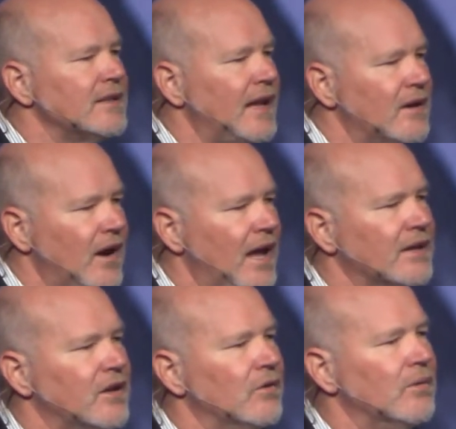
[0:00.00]
later, I had to
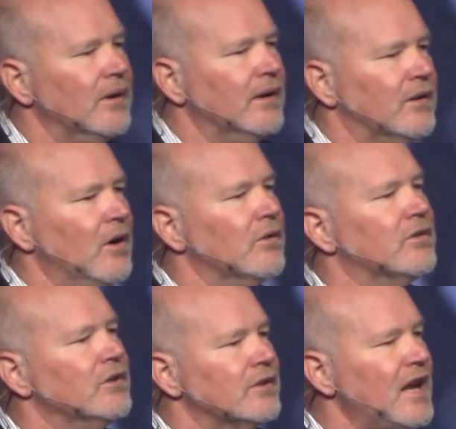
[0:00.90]
go
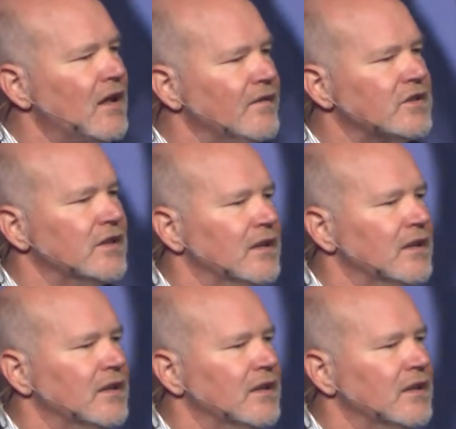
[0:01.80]
do television